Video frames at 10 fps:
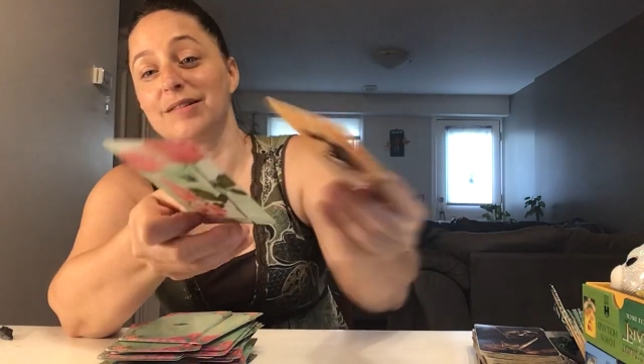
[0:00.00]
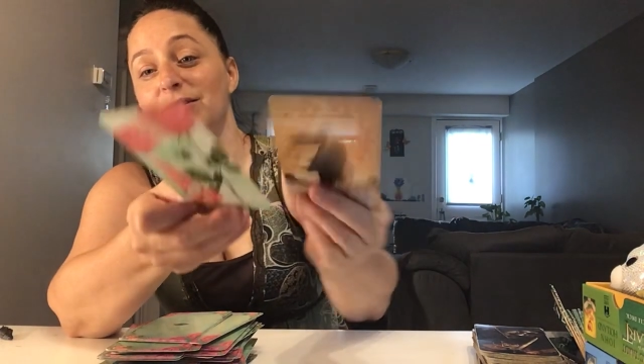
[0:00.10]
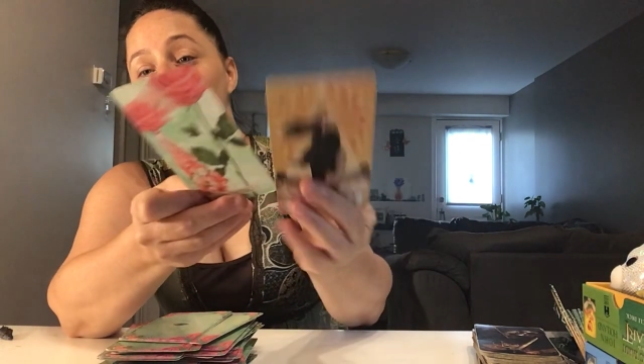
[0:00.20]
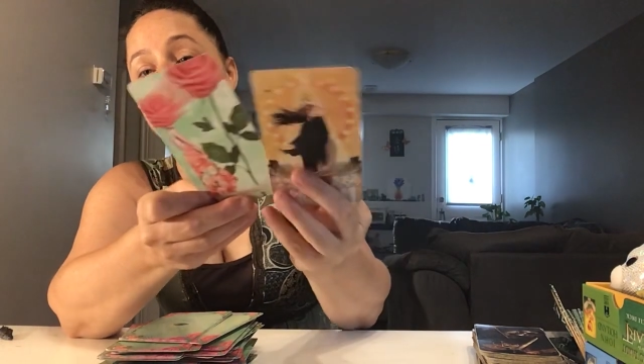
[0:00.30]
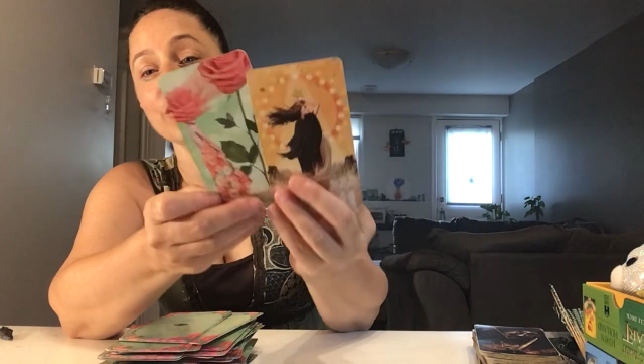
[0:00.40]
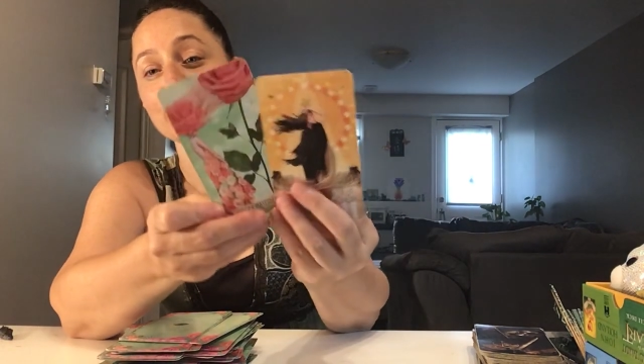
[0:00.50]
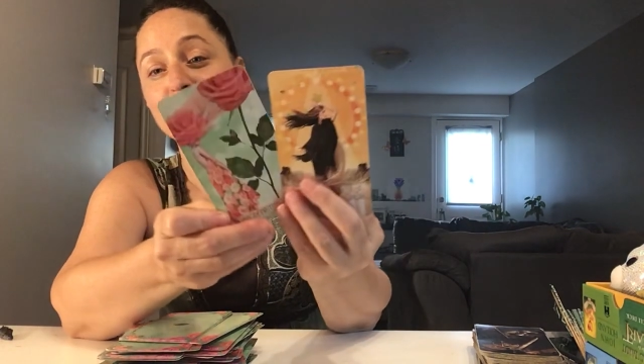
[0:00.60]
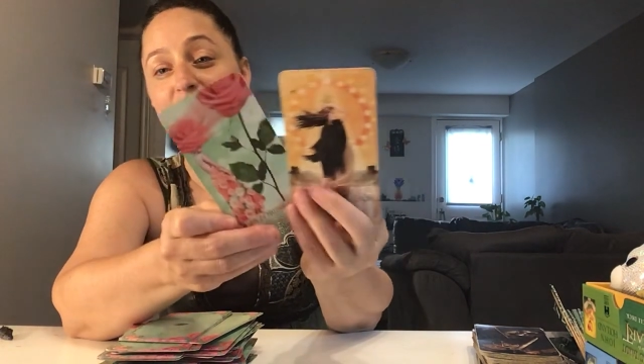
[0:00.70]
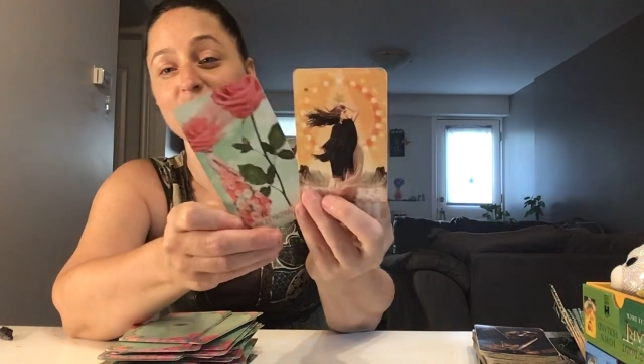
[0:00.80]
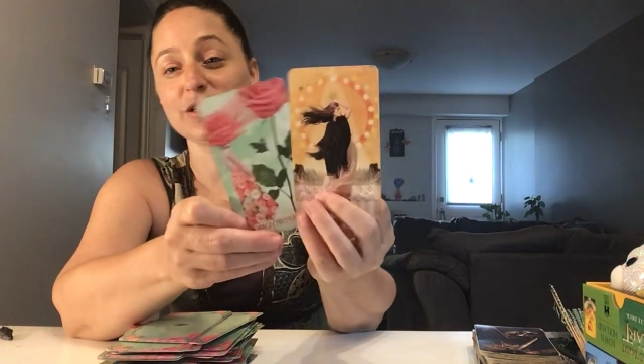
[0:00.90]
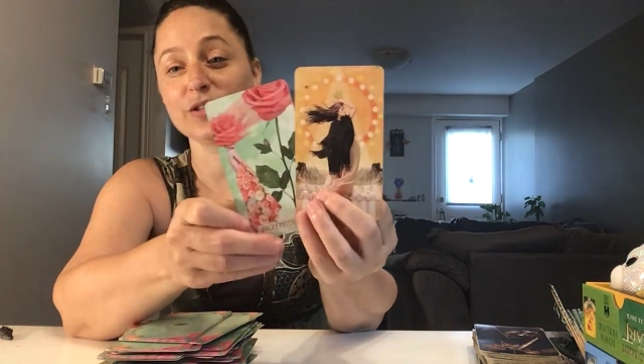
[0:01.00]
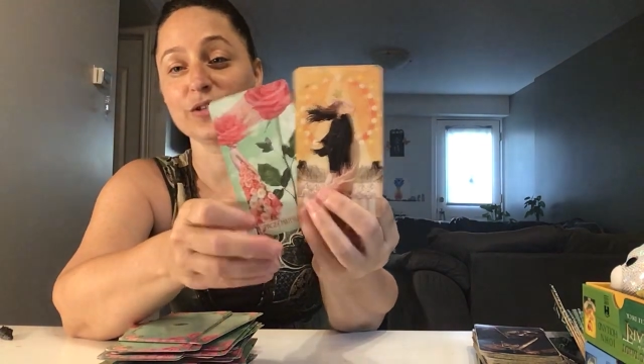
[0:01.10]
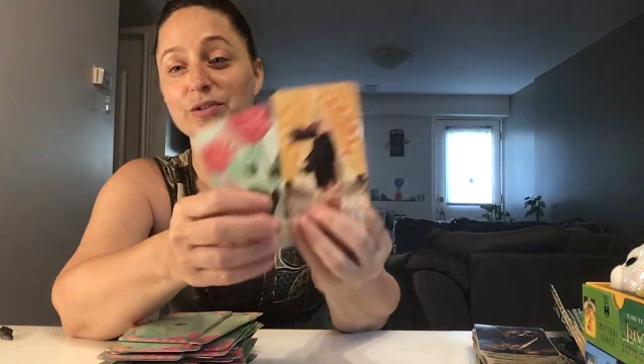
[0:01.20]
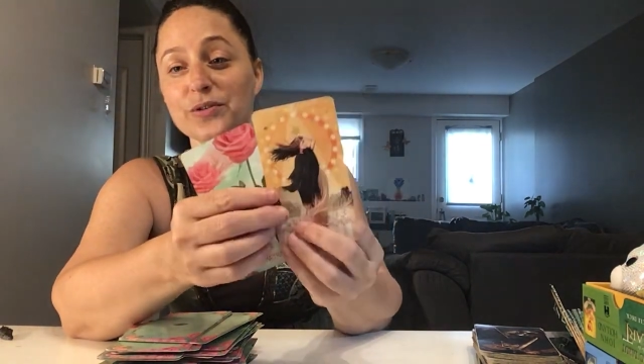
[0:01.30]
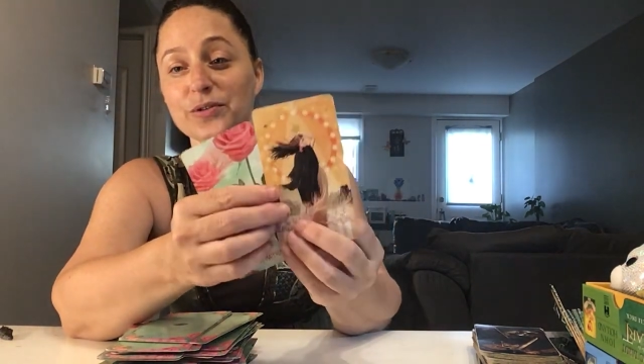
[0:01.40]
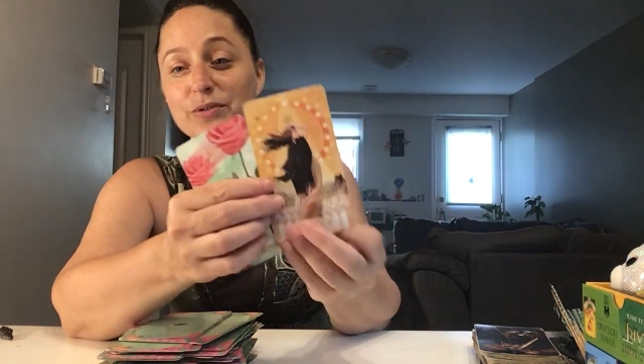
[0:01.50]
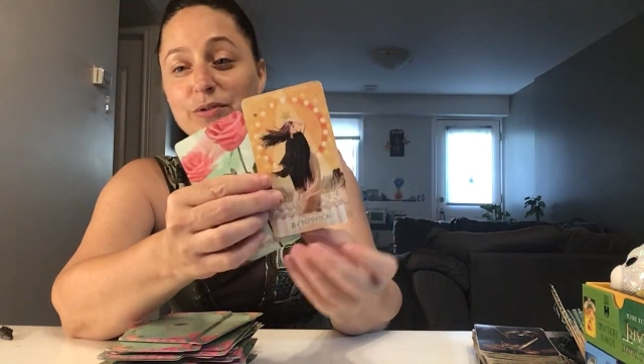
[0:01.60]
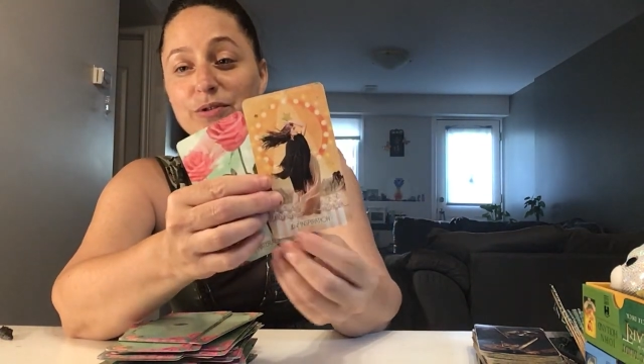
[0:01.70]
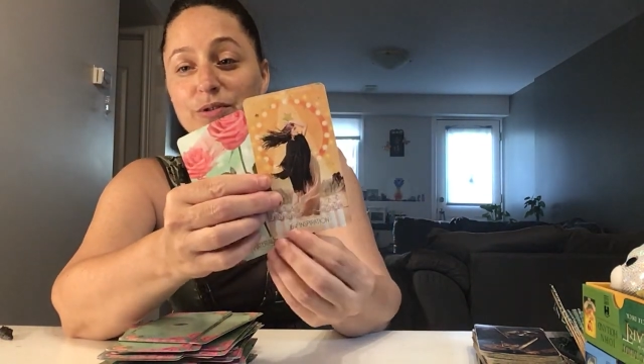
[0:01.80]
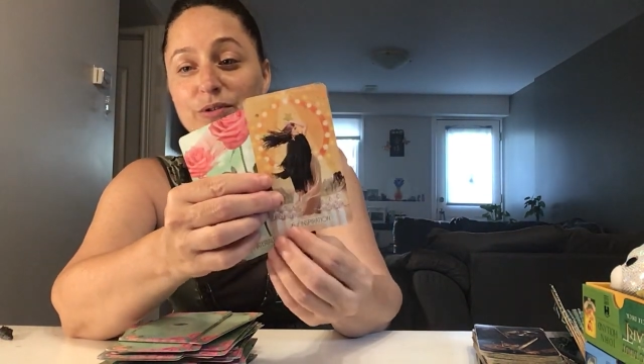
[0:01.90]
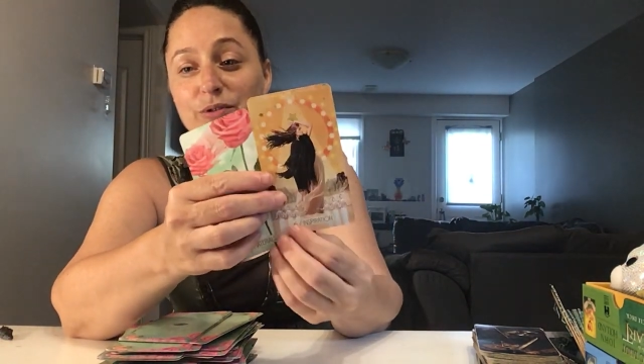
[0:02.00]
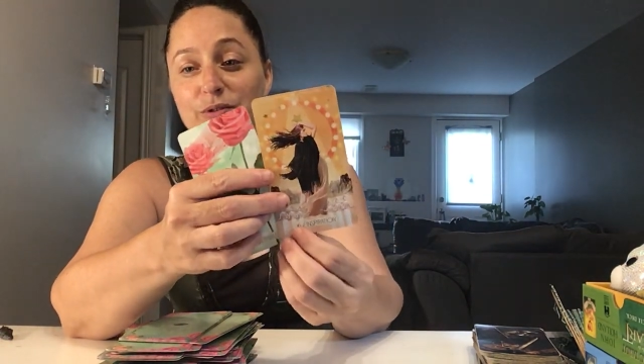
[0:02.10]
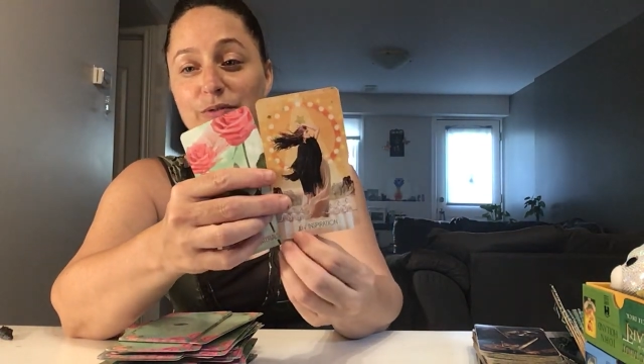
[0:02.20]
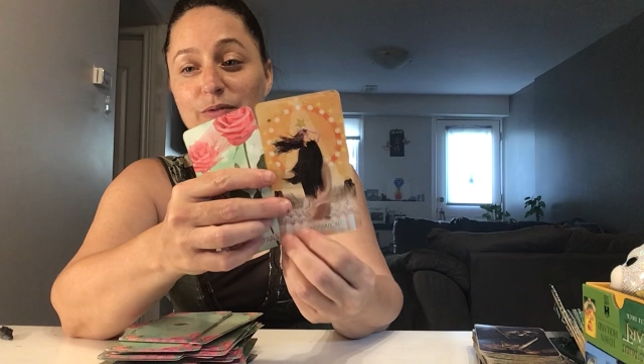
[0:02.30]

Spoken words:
what you need to do to